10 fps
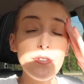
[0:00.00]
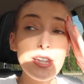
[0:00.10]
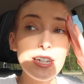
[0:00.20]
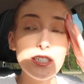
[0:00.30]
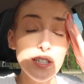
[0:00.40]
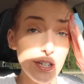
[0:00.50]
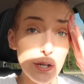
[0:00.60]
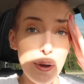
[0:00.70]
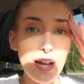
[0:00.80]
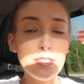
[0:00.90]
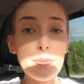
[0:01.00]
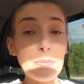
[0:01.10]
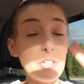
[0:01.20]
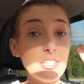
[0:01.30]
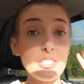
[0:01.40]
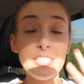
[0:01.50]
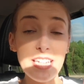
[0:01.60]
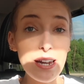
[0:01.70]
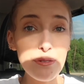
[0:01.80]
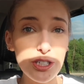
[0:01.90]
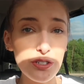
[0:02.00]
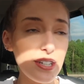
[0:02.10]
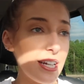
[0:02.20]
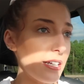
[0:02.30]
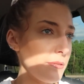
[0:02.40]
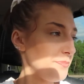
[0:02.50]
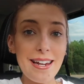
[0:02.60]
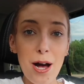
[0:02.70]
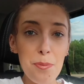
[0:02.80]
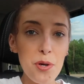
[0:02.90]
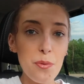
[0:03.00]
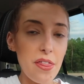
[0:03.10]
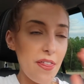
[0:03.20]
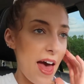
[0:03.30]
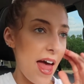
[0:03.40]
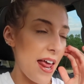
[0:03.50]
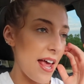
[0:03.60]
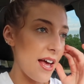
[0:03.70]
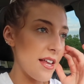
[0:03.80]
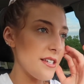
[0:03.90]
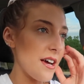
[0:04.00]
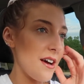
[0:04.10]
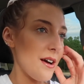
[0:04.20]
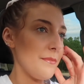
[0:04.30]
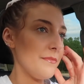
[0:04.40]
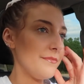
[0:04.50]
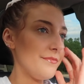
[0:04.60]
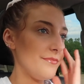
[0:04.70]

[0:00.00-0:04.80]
revelation in your mind to be able to understand what you're reading can help you with that and um,